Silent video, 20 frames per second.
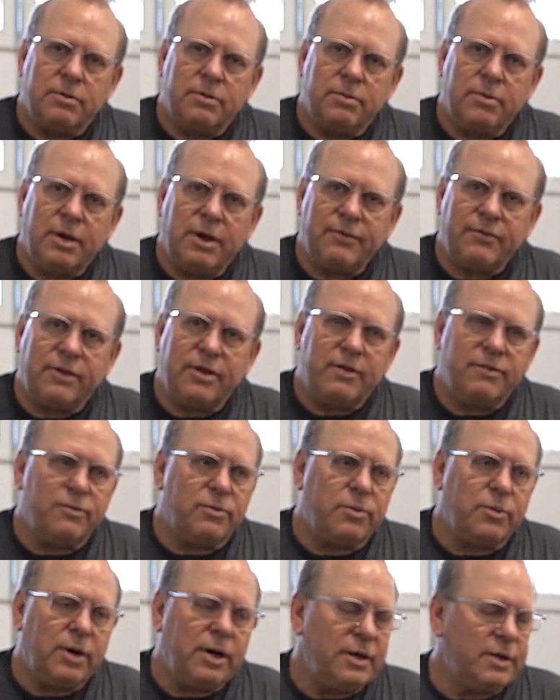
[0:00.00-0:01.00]
We have
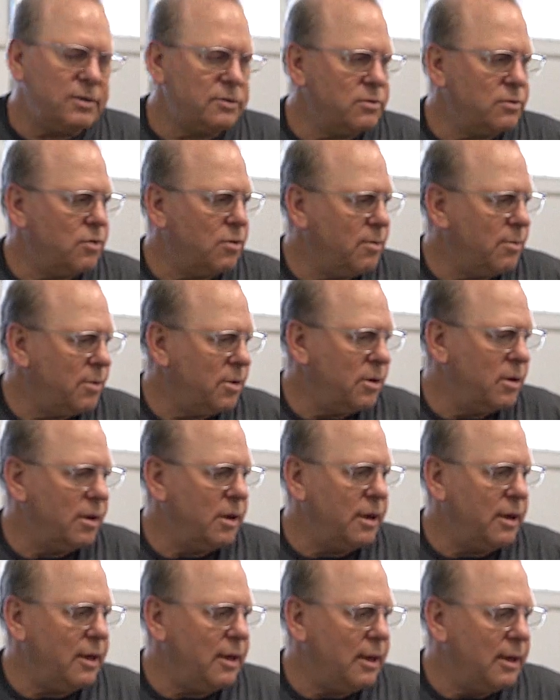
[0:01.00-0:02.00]
giveaways
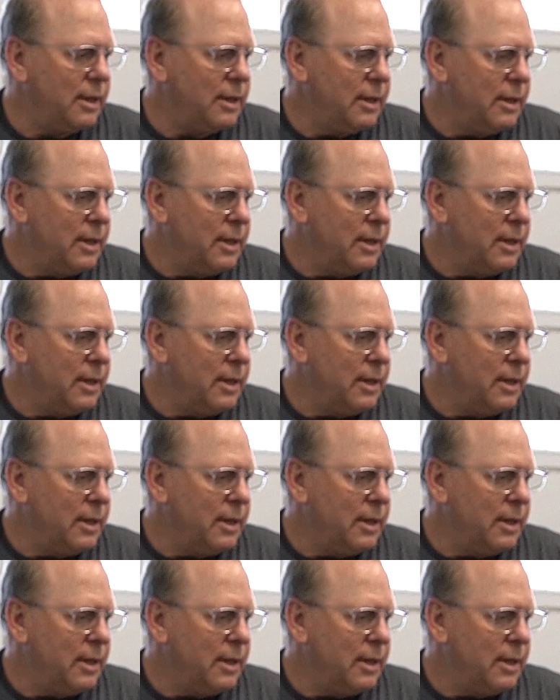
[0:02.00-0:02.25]
normally.